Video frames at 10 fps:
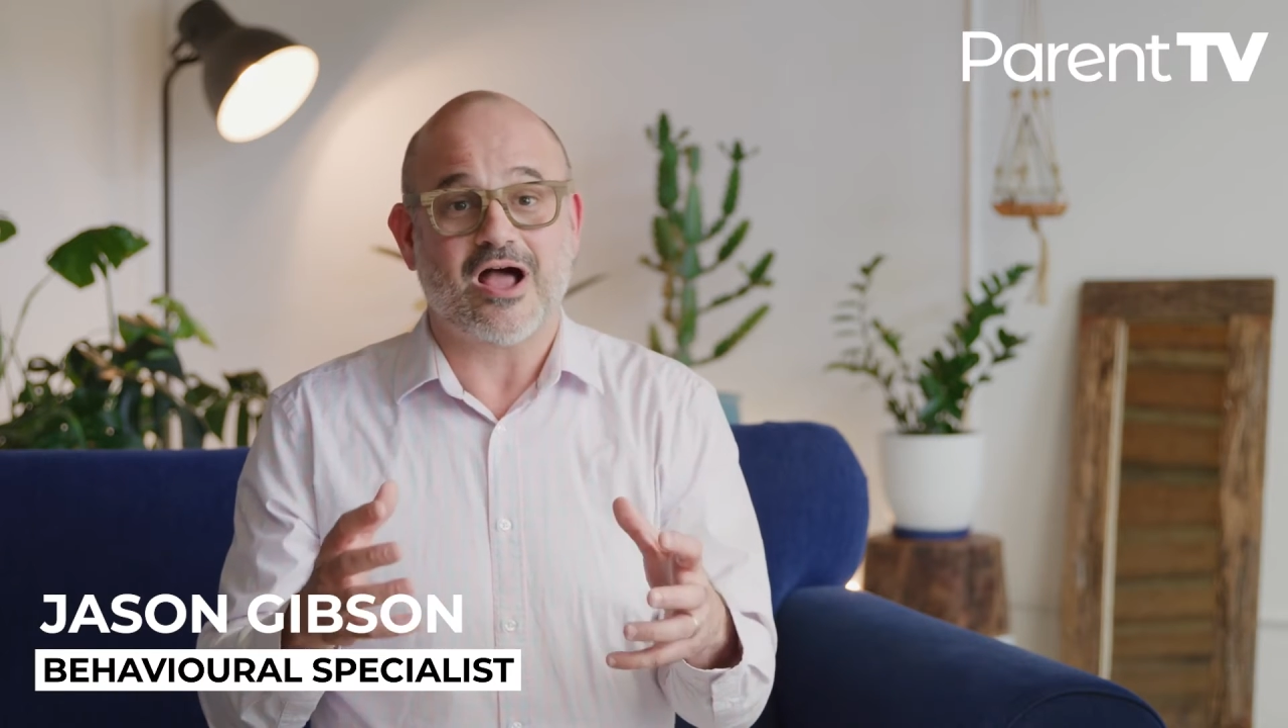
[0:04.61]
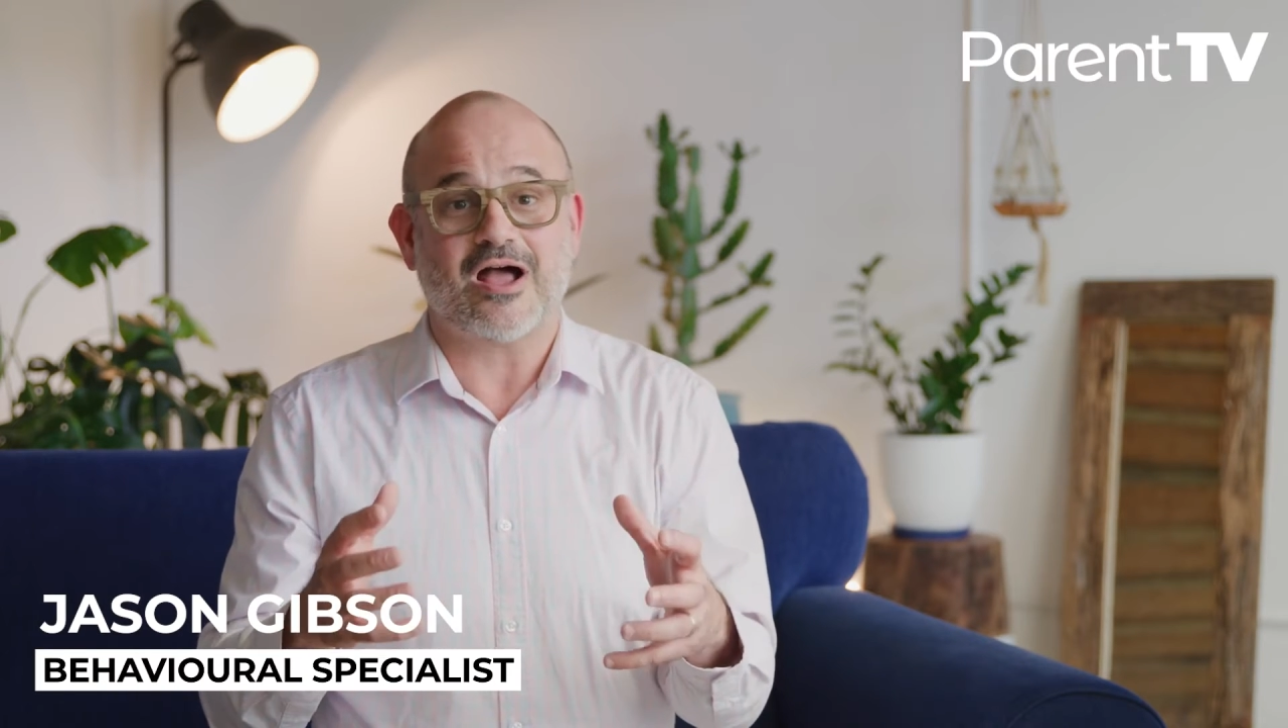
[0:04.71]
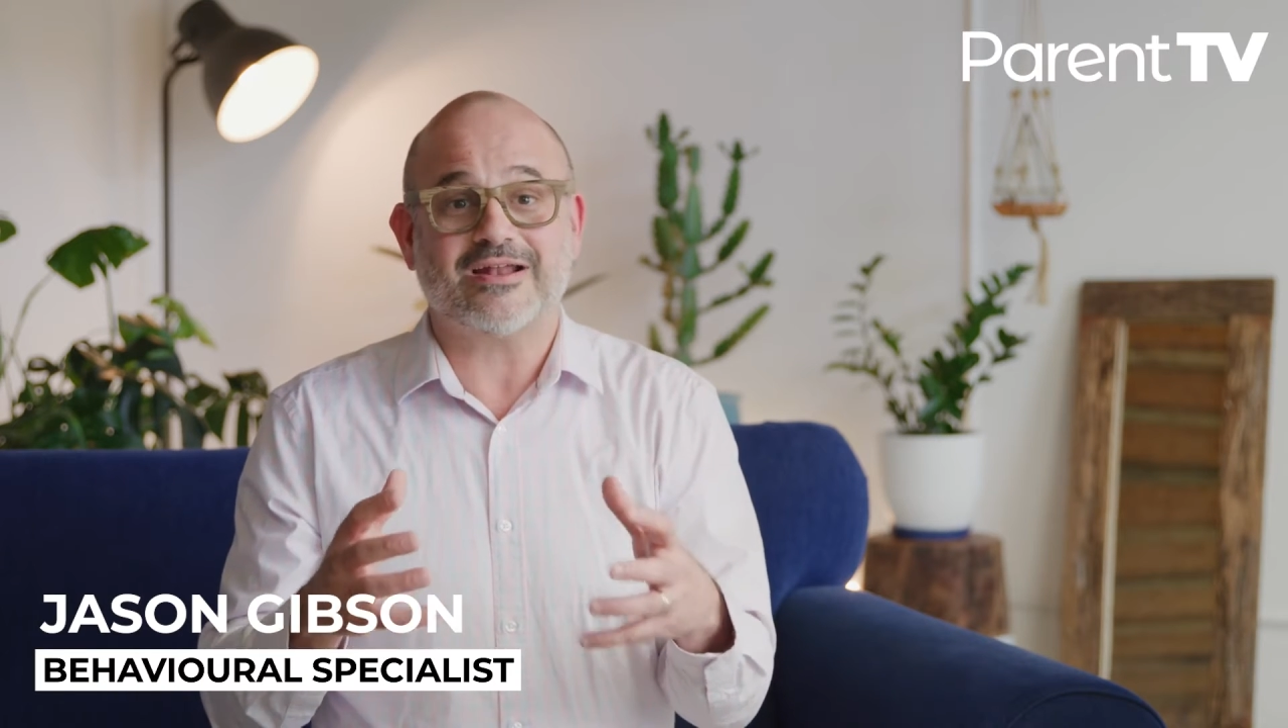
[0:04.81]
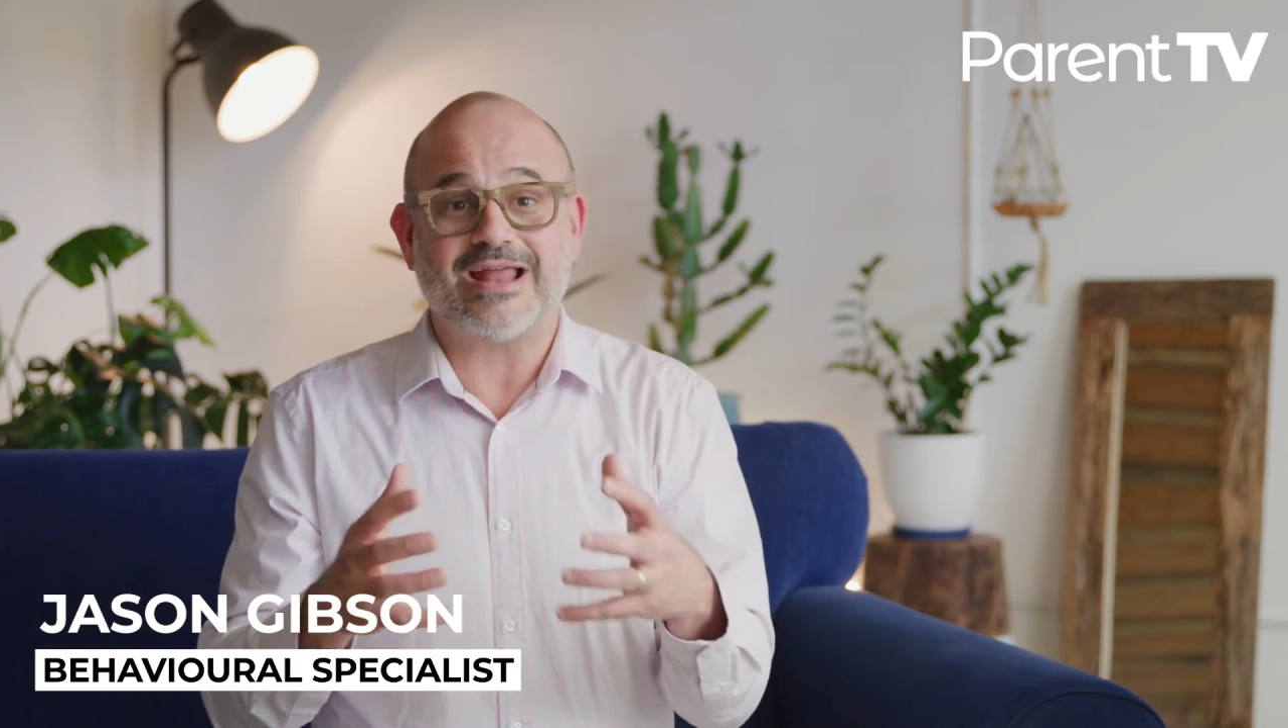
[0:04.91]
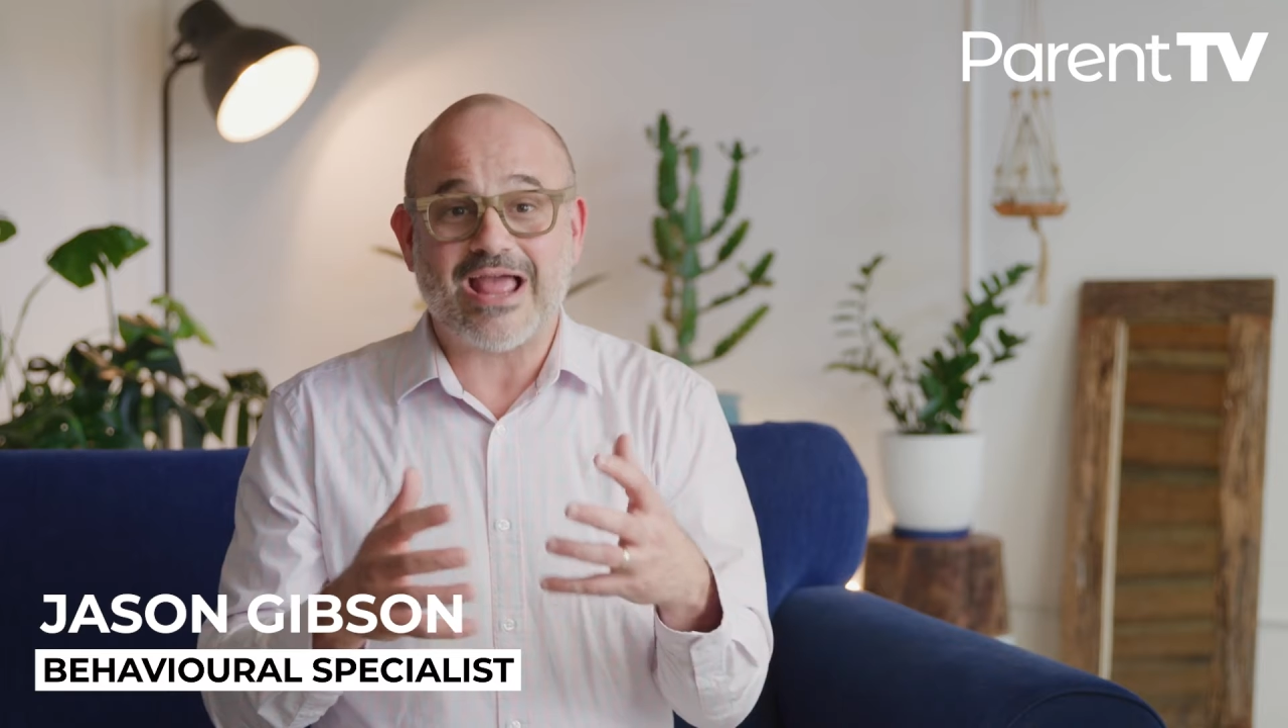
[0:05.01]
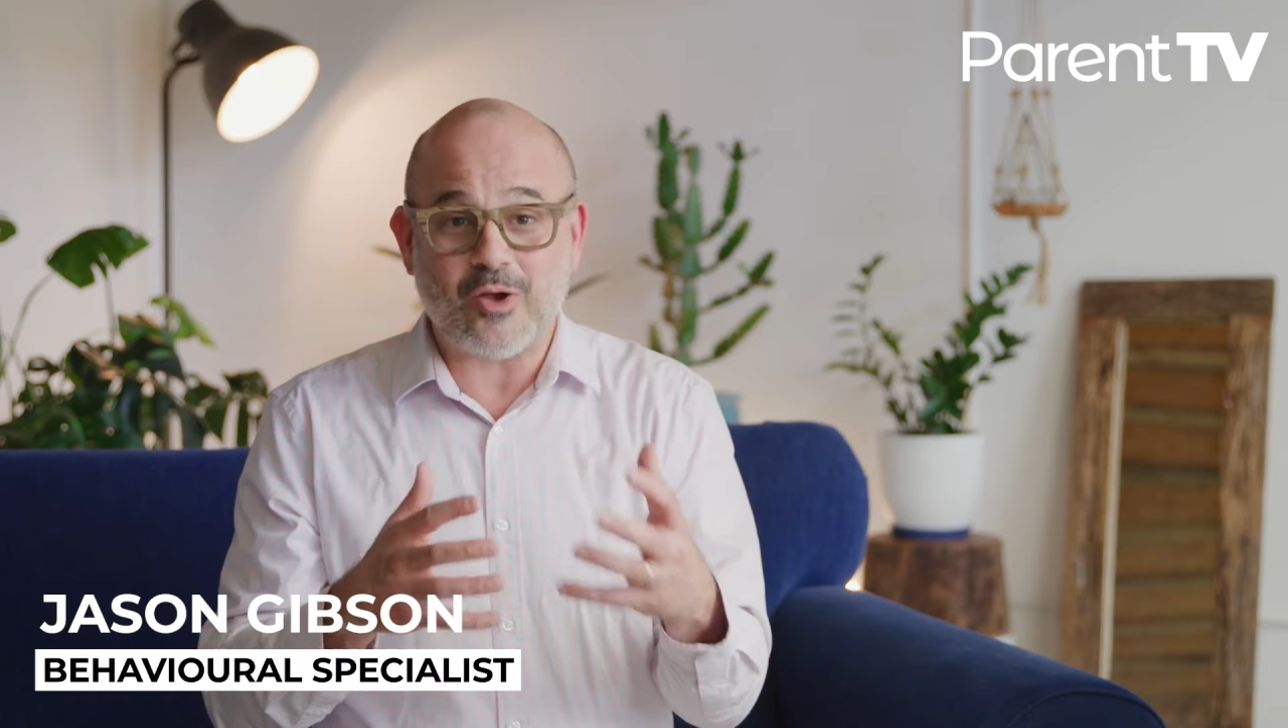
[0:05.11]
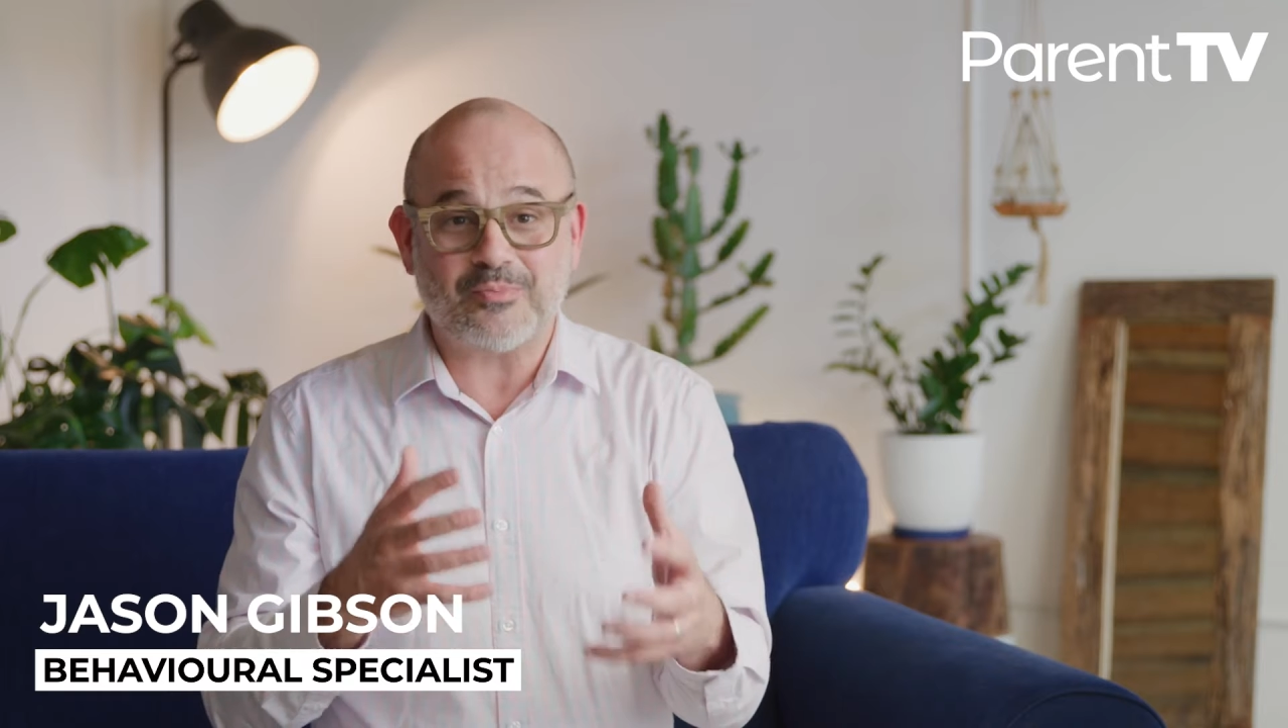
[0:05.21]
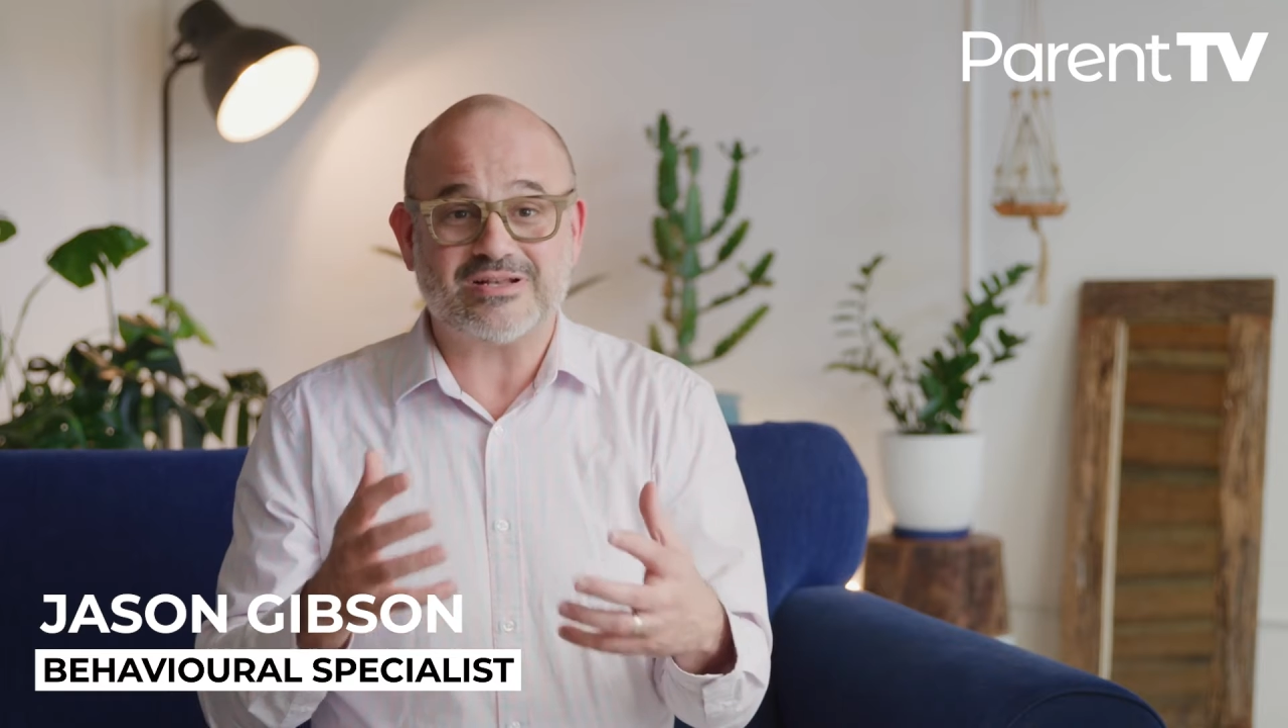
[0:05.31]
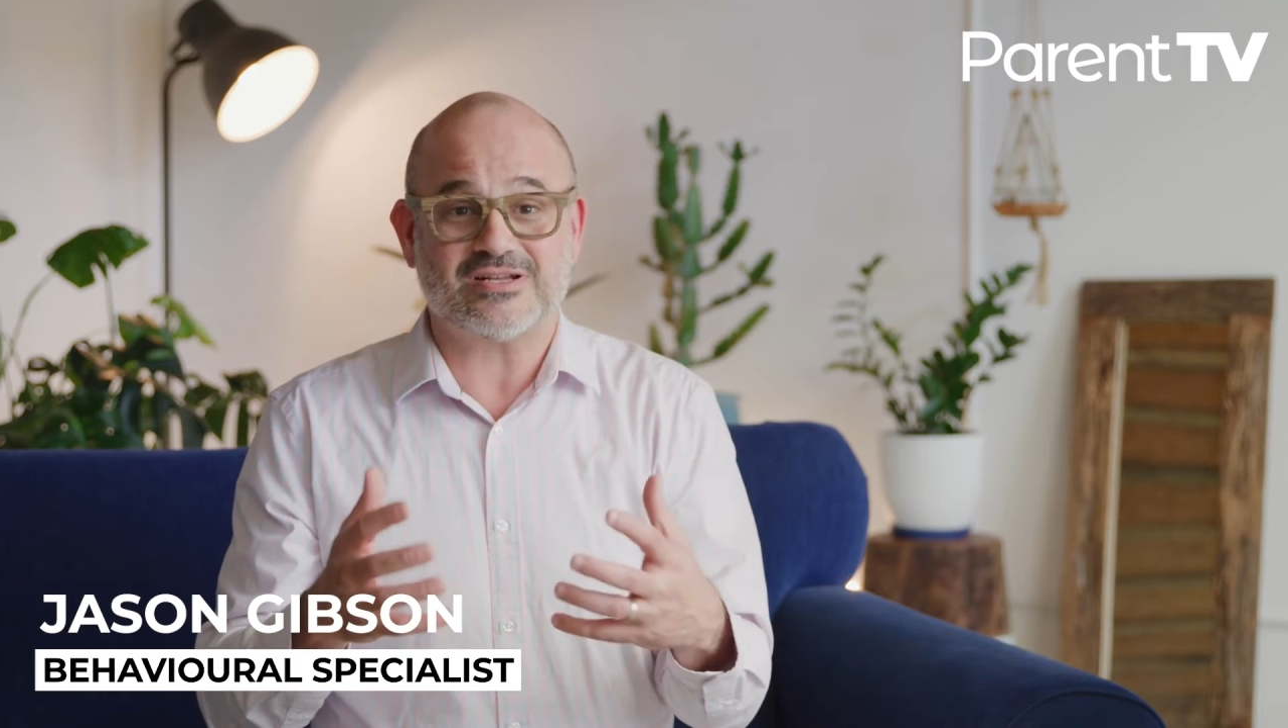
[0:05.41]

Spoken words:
on helping